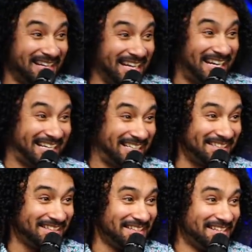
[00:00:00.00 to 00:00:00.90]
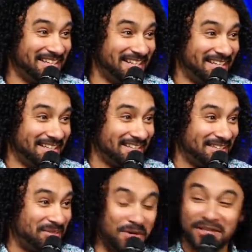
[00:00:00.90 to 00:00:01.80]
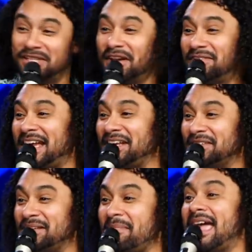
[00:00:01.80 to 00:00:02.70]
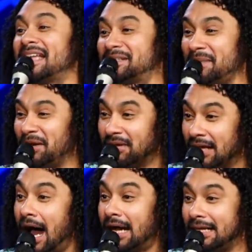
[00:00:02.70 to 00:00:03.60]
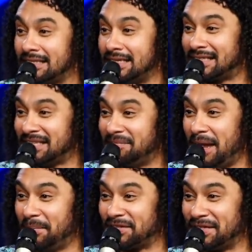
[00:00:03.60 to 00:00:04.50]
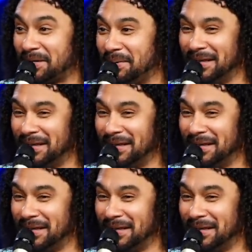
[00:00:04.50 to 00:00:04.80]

right? real tough getting your demands met with hockey sticks and maple syrup.